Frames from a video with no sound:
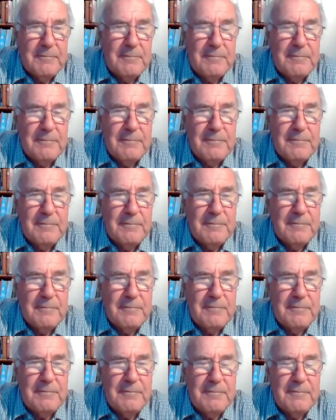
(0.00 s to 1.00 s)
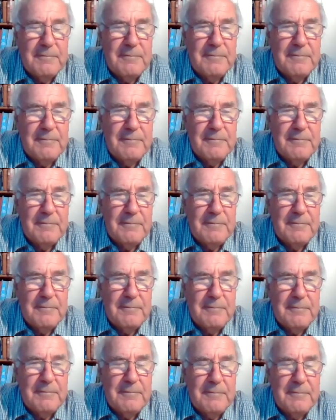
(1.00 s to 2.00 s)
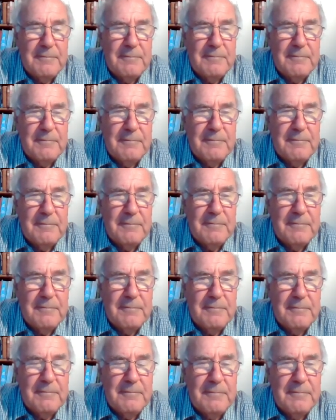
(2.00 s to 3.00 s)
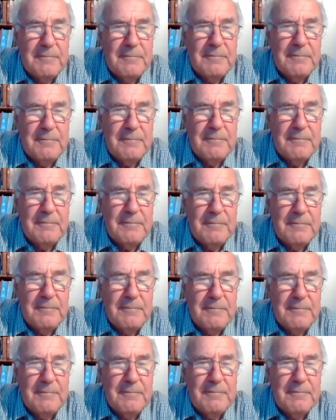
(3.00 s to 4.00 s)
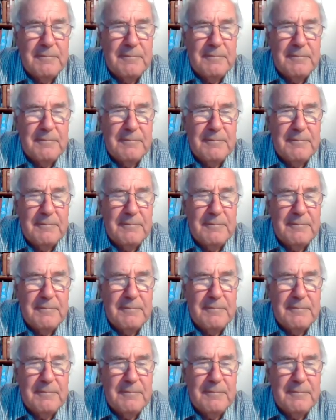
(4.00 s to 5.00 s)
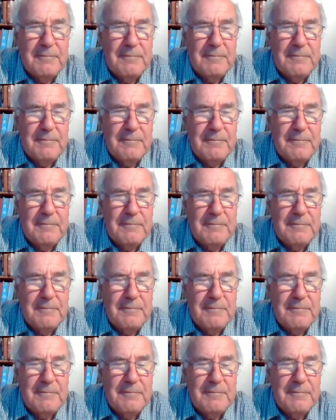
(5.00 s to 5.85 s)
No words are spoken by the person on screen.